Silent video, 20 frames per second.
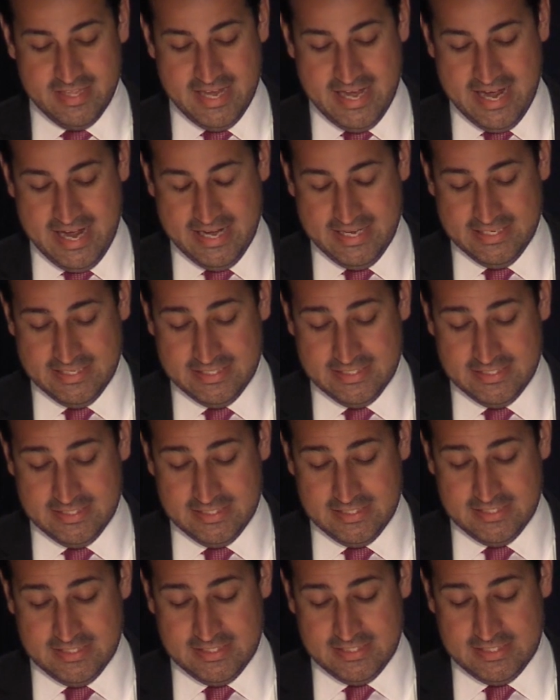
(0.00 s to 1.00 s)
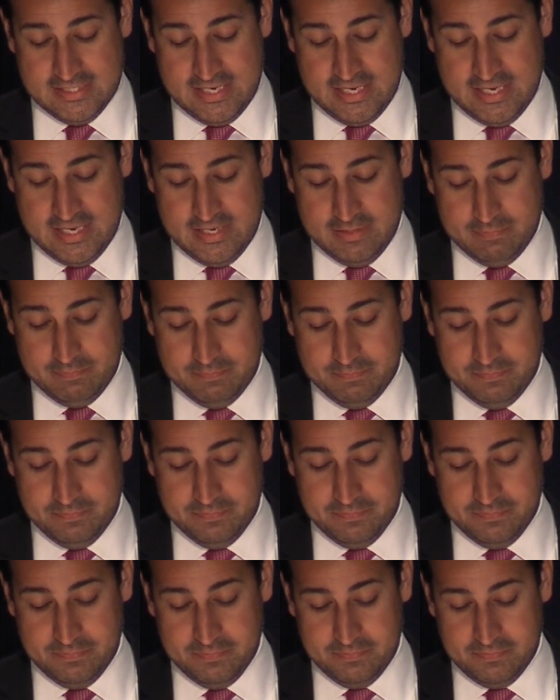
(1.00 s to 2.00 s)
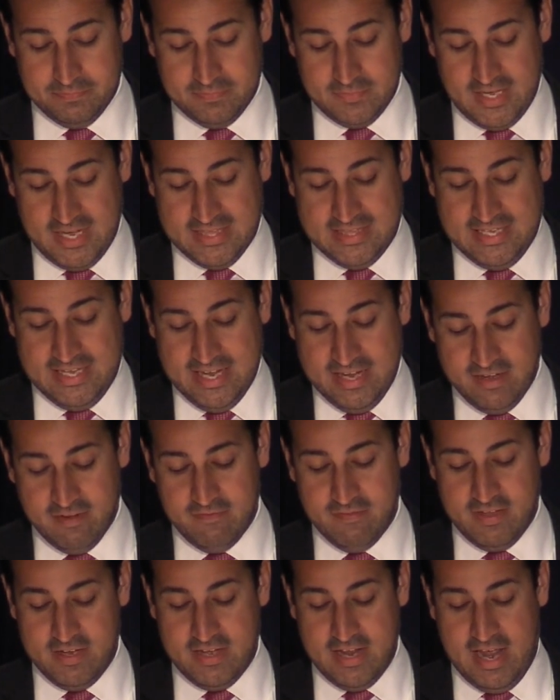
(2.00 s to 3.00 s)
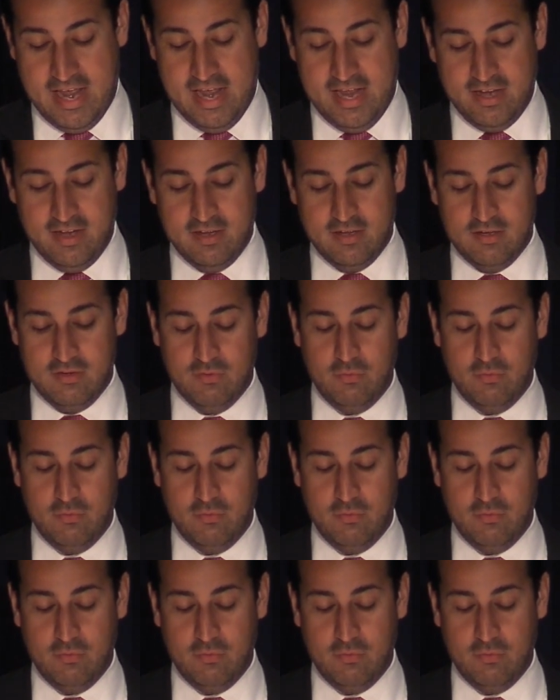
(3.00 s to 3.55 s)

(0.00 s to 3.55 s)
that um, at the end of the day,